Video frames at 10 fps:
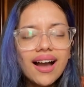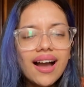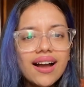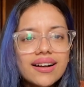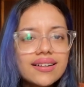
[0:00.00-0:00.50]

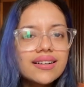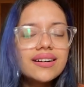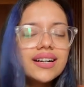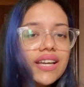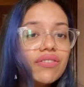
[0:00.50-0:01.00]
And
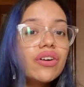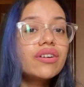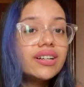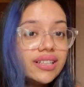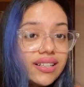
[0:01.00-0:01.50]
uh, if you're
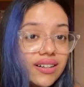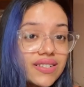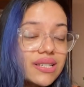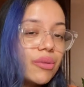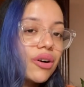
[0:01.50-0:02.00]
really
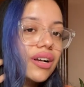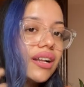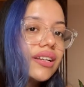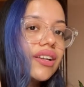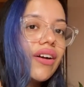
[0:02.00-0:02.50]
nervous about
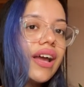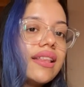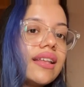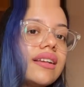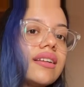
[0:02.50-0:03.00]
coloring your
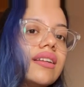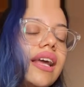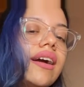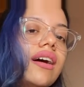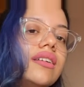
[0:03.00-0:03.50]
hair, then
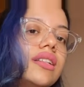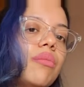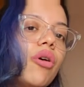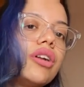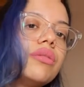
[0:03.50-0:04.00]
like color the
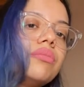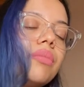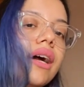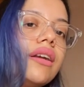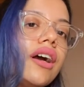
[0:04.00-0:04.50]
bottom
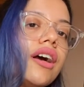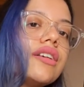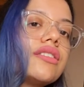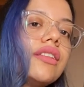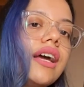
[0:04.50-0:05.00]
part,
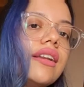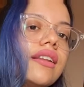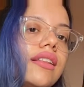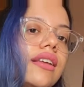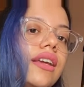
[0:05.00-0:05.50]
so
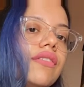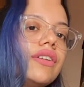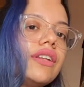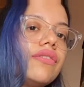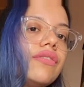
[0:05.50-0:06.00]
then
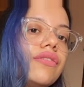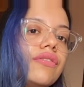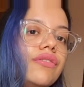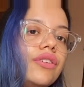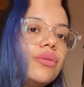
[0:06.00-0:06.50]
even if
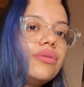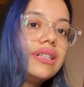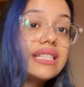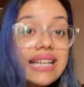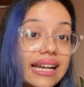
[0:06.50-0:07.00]
you
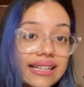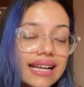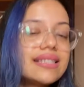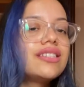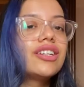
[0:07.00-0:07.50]
decide
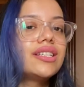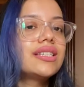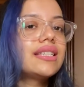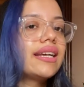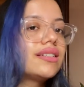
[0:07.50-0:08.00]
against it, you can
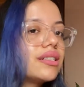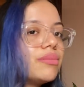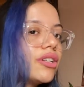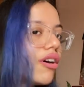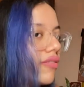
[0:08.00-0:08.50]
just like
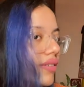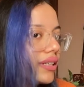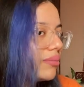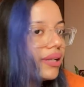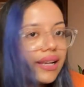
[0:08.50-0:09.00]
trim it off and
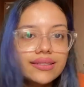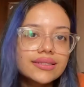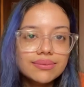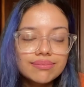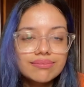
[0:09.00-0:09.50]
be like,
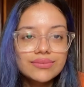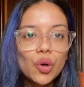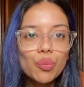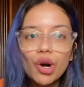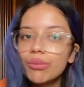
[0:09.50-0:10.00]

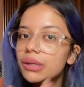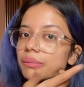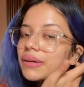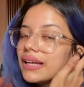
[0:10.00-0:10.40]
no problem.